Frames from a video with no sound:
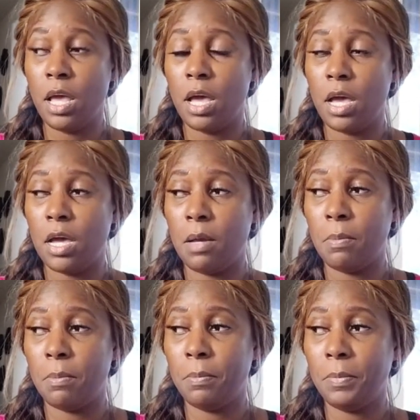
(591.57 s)

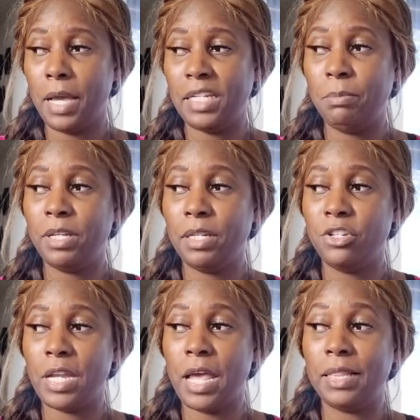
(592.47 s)
I deep
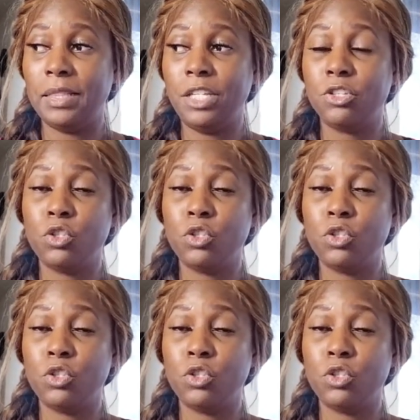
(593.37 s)
condition at least